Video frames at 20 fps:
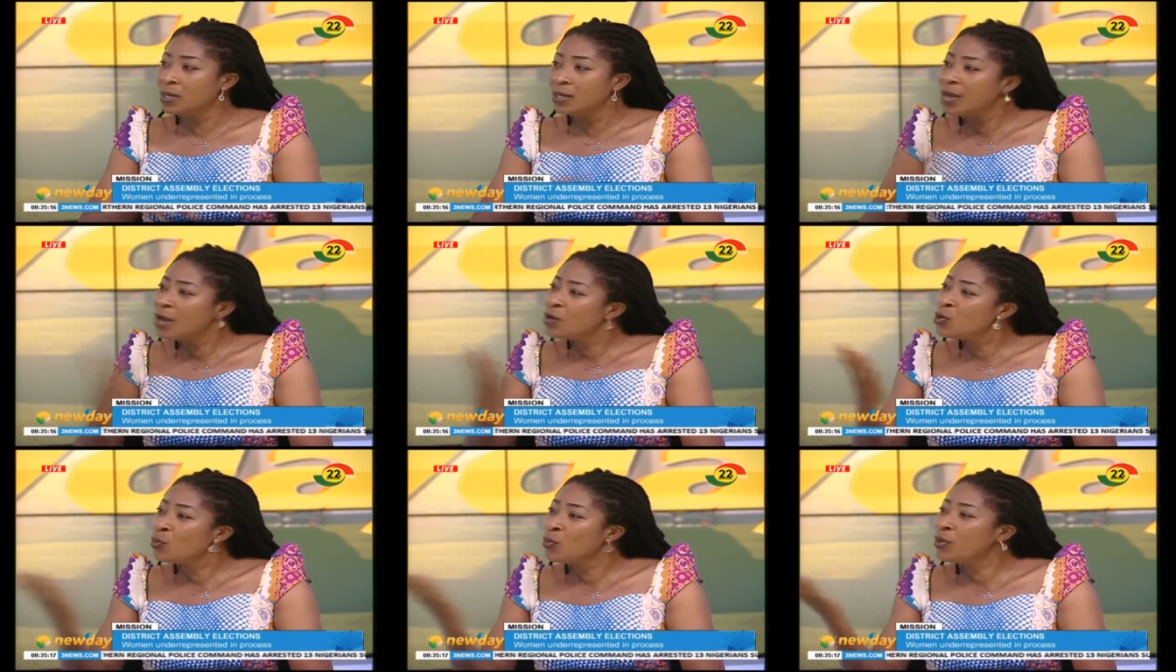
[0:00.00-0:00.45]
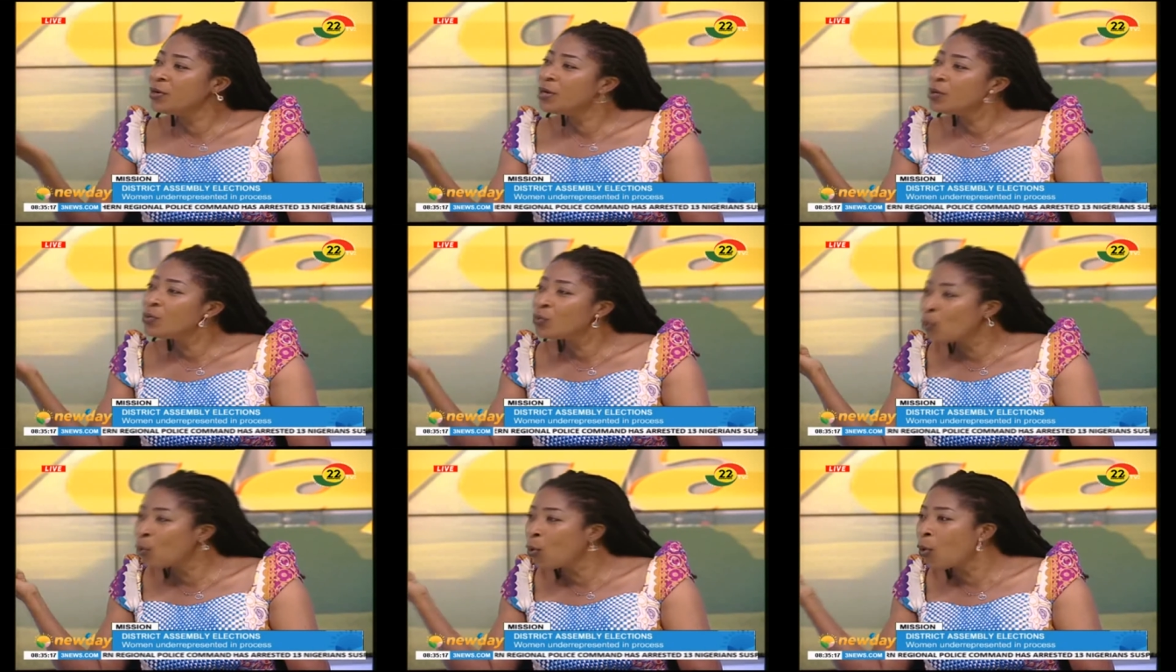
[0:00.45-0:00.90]
mm. then you mm.
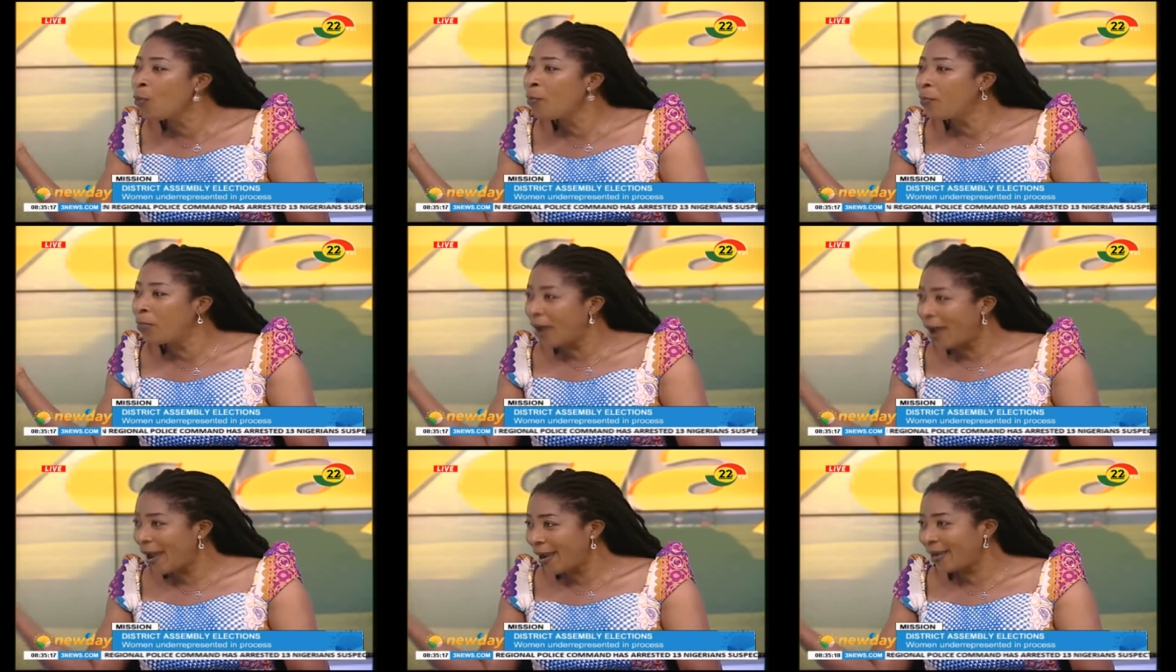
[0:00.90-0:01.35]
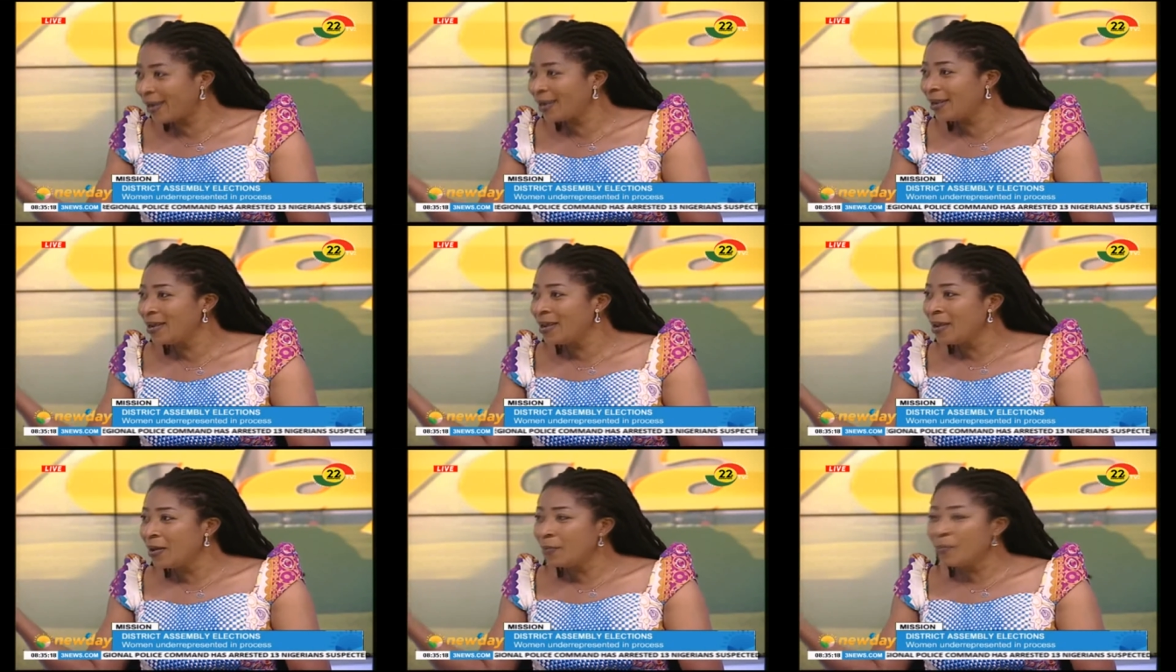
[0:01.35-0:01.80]
wouldn't go buy,
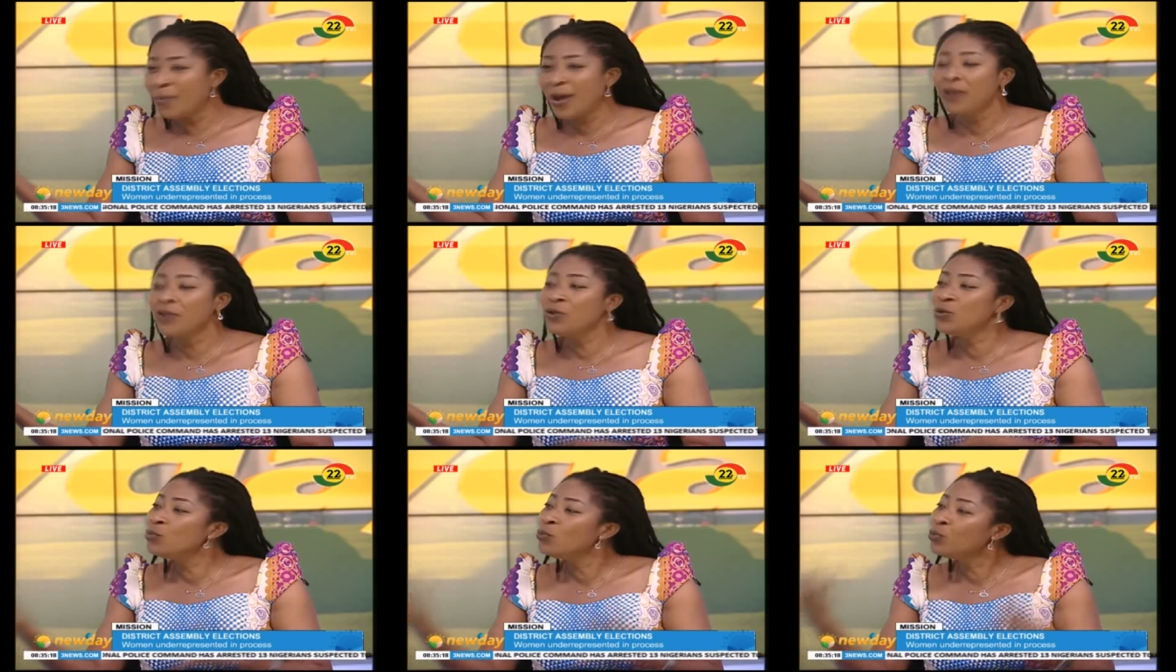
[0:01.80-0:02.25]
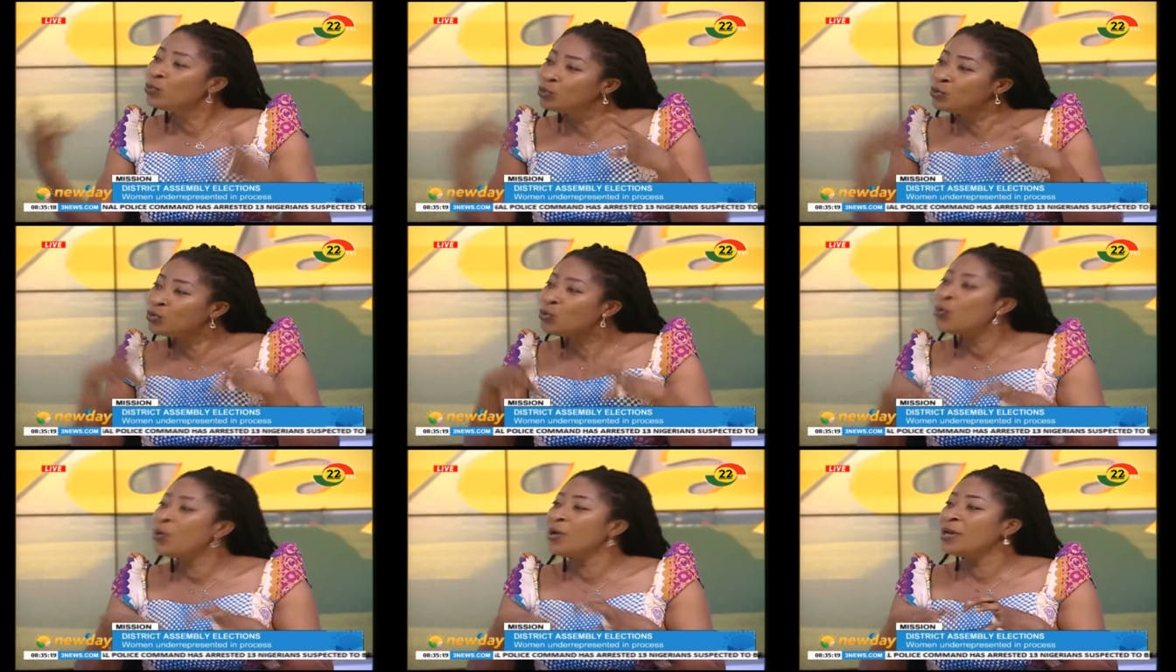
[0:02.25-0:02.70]
right. but you will
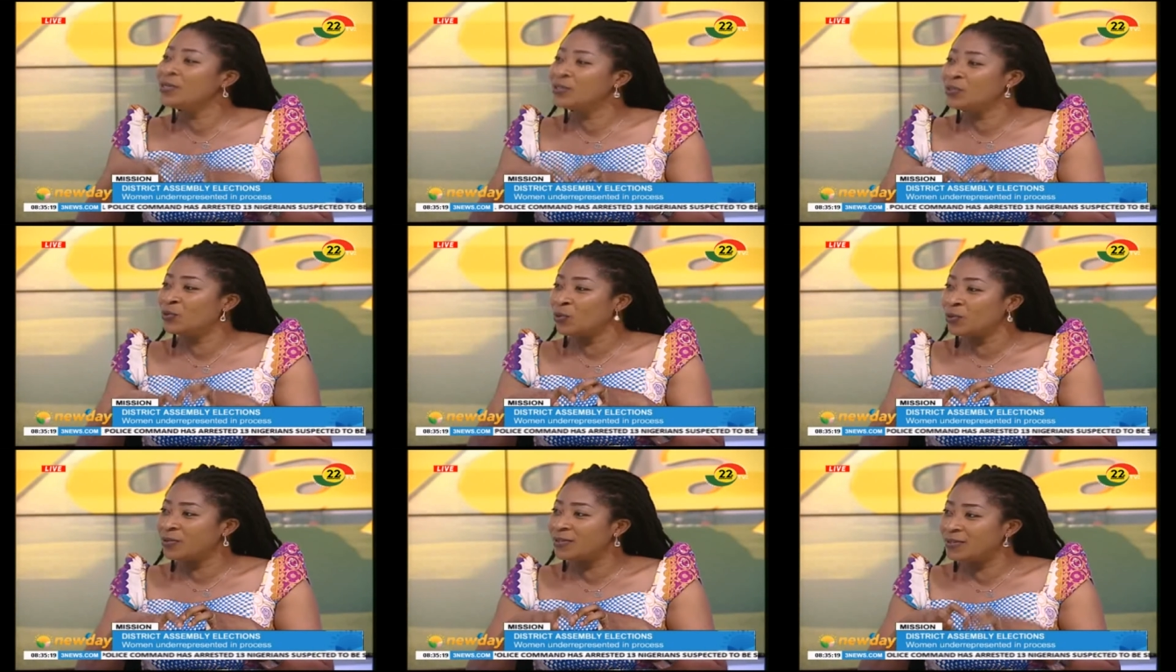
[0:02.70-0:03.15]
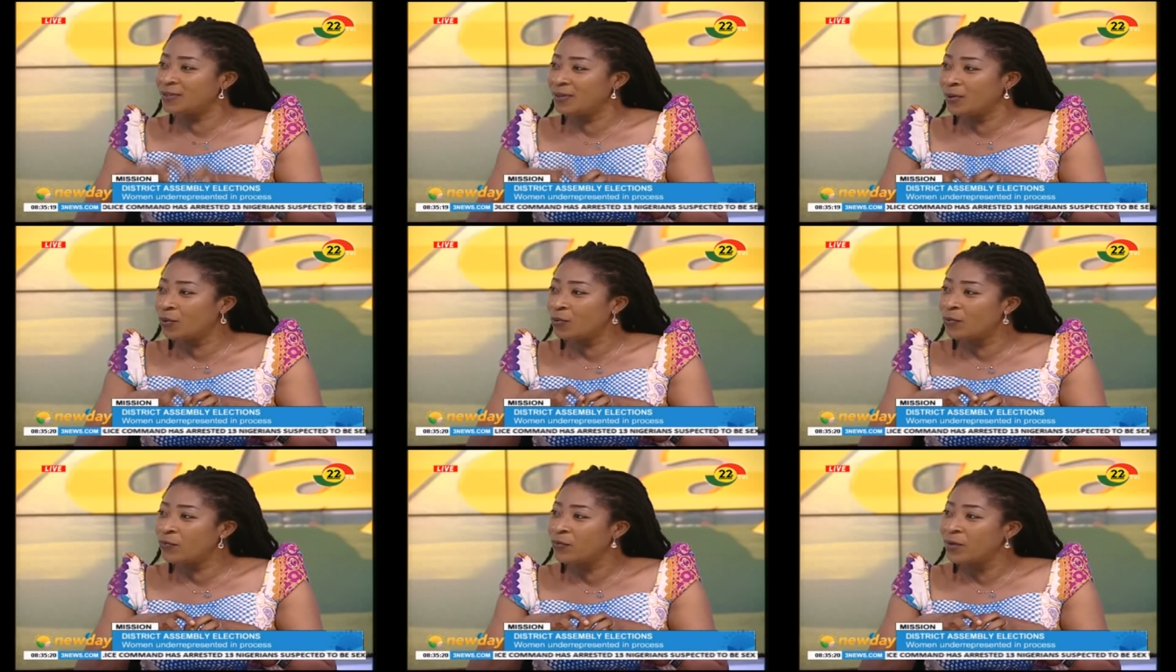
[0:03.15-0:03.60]
do it
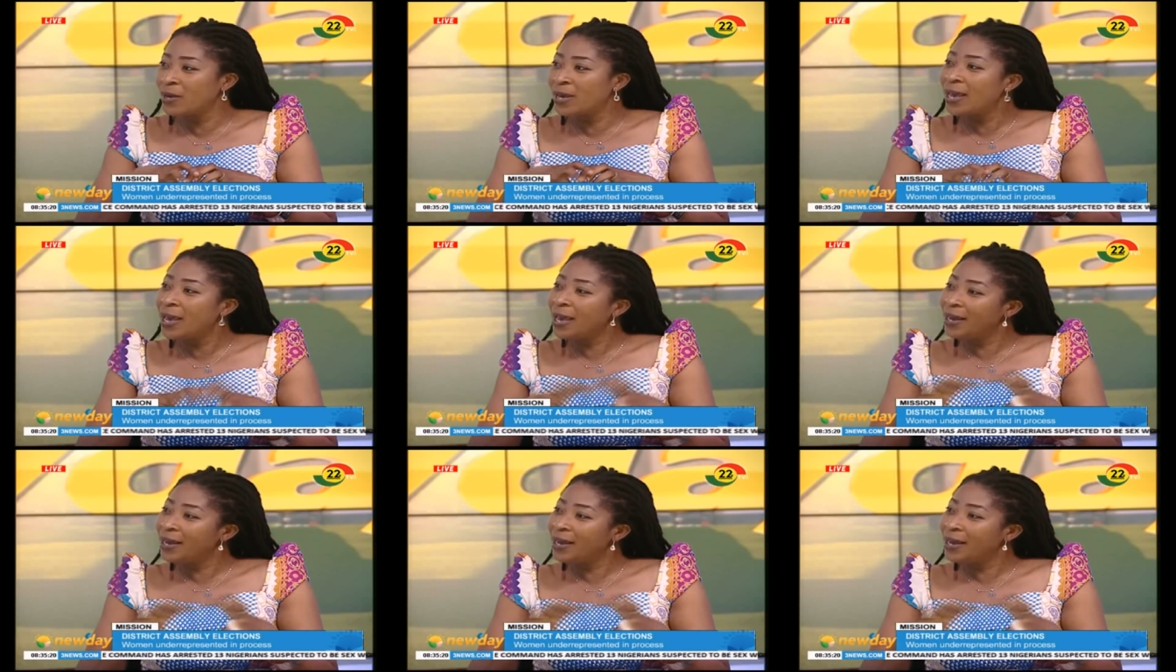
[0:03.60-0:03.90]
yourself, yourself.